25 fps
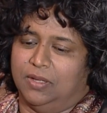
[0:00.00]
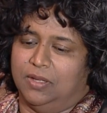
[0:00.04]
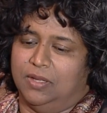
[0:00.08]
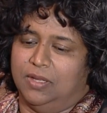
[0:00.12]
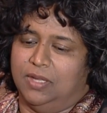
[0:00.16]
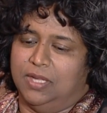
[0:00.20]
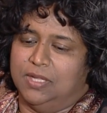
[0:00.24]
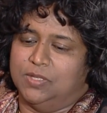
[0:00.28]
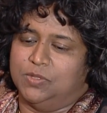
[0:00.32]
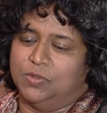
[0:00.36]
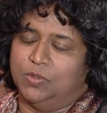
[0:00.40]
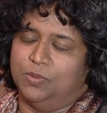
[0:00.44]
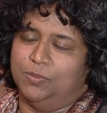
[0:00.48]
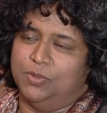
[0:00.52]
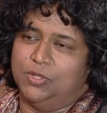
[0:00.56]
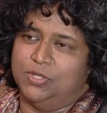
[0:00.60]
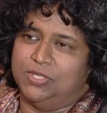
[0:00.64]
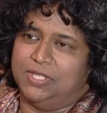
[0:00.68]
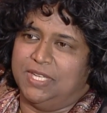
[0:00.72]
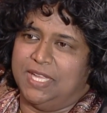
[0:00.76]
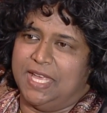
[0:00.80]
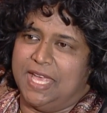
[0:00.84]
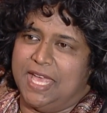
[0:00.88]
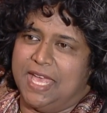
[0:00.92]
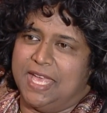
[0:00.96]
it's
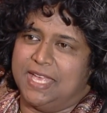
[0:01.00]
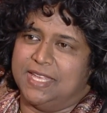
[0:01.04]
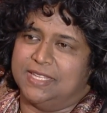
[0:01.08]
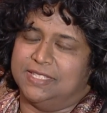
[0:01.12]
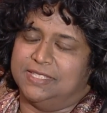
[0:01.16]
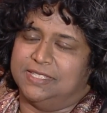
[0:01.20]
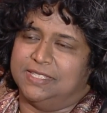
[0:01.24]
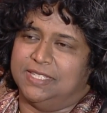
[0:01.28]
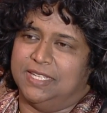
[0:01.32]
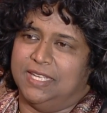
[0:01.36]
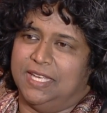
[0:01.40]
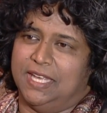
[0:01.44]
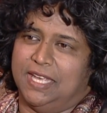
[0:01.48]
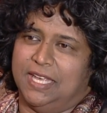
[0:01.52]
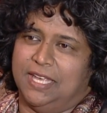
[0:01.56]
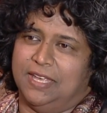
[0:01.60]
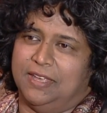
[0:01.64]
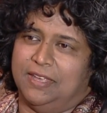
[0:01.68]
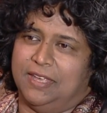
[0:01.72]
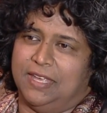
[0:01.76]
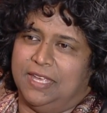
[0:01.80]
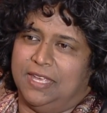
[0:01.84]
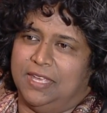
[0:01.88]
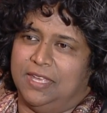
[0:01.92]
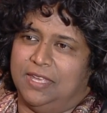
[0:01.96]
almost as
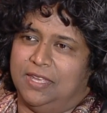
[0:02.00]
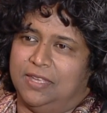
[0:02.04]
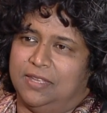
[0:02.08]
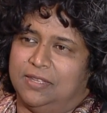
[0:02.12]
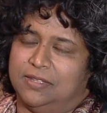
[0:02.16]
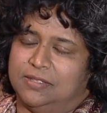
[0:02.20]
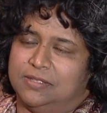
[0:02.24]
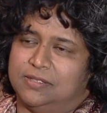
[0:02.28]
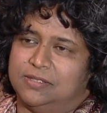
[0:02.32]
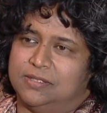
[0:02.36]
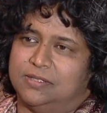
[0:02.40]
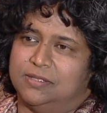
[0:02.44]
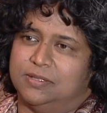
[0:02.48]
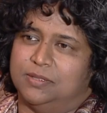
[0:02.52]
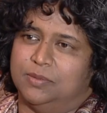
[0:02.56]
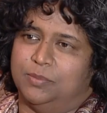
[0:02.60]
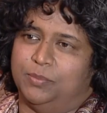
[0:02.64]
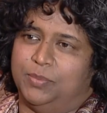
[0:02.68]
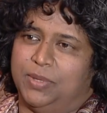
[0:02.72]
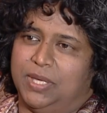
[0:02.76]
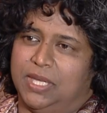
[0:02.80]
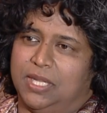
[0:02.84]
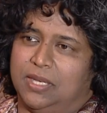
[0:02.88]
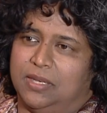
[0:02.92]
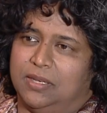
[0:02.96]
he's
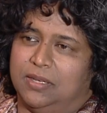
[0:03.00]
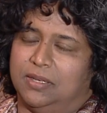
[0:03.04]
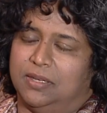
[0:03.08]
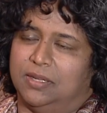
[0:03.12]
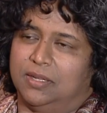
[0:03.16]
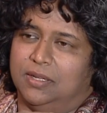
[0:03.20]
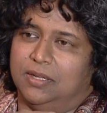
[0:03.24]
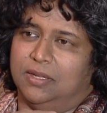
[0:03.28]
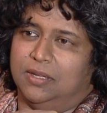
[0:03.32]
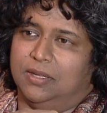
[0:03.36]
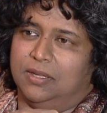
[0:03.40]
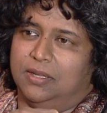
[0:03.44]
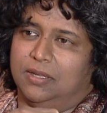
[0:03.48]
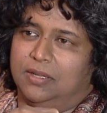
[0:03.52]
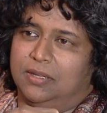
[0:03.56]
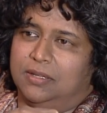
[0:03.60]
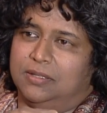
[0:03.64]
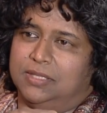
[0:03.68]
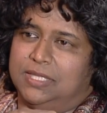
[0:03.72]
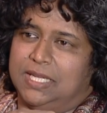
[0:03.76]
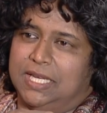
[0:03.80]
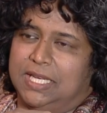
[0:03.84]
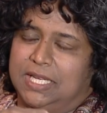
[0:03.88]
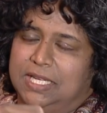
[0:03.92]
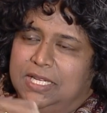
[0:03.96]
been
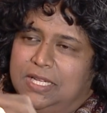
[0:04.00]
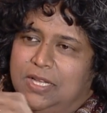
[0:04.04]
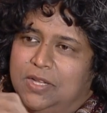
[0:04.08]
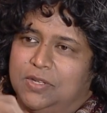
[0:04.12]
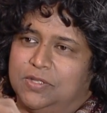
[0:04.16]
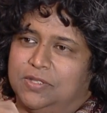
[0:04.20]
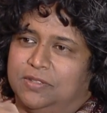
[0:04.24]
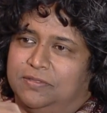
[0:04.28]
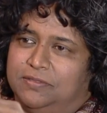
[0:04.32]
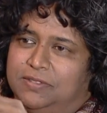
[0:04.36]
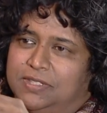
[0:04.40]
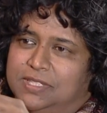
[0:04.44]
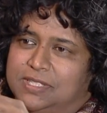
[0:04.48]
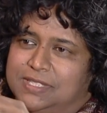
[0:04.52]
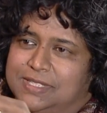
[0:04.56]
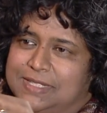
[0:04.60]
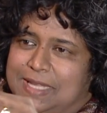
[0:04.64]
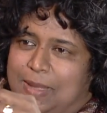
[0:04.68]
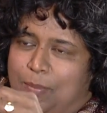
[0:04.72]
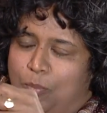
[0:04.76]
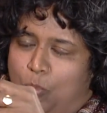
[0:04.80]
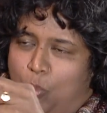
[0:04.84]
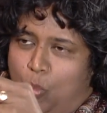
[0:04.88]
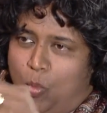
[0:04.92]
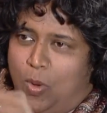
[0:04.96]
taken out of the
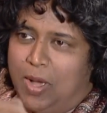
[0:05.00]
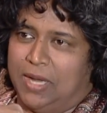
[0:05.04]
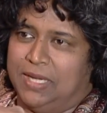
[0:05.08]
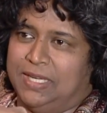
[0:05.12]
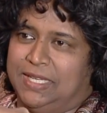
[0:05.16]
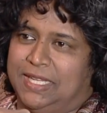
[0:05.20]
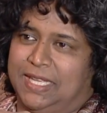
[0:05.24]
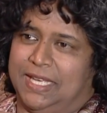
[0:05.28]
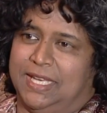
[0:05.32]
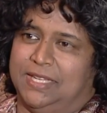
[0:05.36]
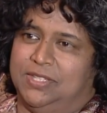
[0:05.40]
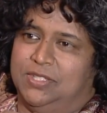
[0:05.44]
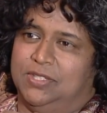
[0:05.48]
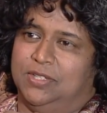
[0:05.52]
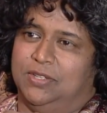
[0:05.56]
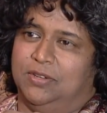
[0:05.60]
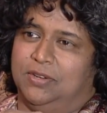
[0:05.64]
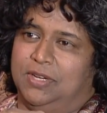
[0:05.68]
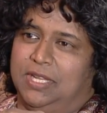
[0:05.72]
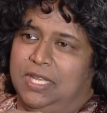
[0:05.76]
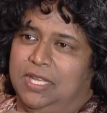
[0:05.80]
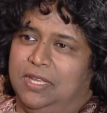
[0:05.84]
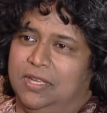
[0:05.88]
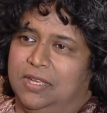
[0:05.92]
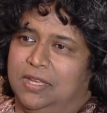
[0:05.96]
someone
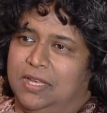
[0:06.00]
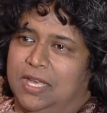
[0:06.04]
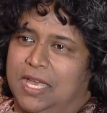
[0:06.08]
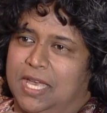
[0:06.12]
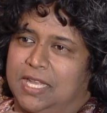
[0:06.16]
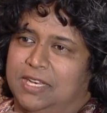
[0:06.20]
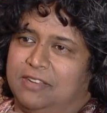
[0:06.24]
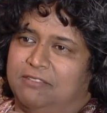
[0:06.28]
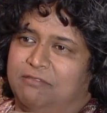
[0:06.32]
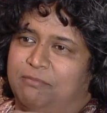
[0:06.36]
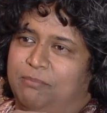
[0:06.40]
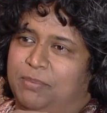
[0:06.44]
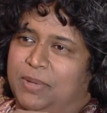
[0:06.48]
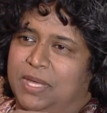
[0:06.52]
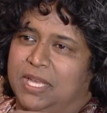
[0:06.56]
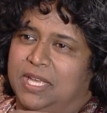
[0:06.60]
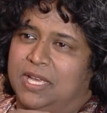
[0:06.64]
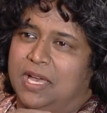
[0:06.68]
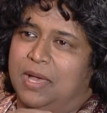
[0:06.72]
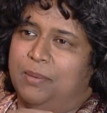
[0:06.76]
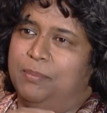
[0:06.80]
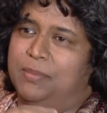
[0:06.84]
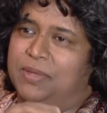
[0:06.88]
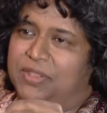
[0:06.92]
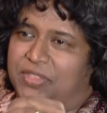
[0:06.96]
category and have
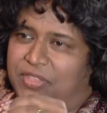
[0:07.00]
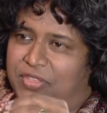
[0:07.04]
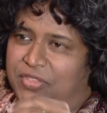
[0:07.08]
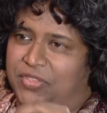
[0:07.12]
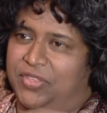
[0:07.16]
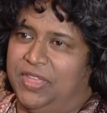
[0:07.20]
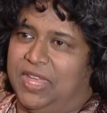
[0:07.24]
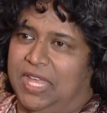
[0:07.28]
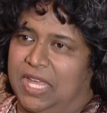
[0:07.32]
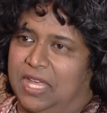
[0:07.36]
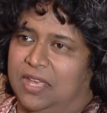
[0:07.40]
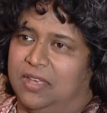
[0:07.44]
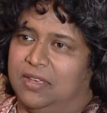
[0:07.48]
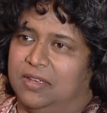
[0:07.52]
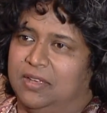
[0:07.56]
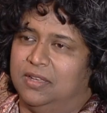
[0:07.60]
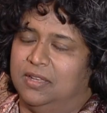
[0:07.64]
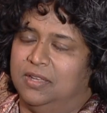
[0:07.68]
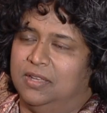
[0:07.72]
become a thing.